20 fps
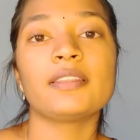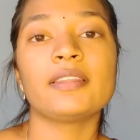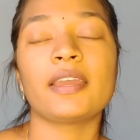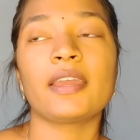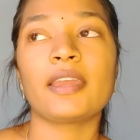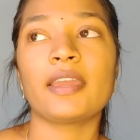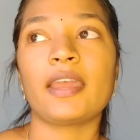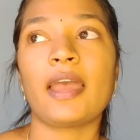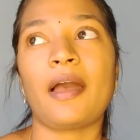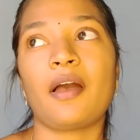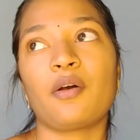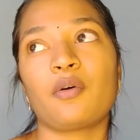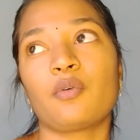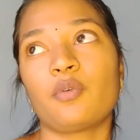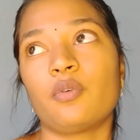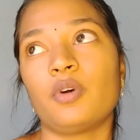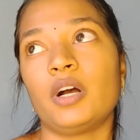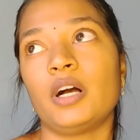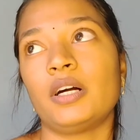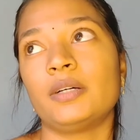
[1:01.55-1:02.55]
They
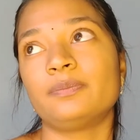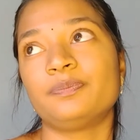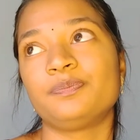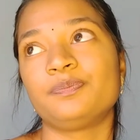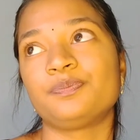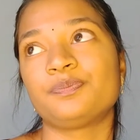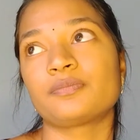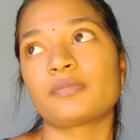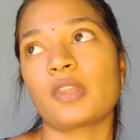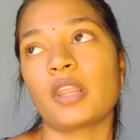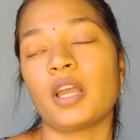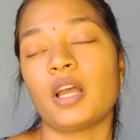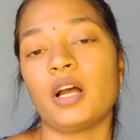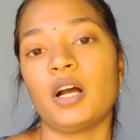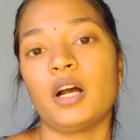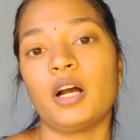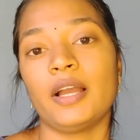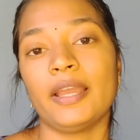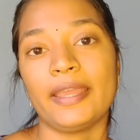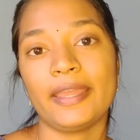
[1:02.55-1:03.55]
have
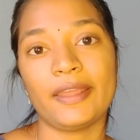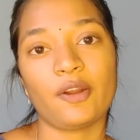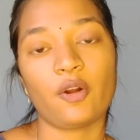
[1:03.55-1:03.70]
hair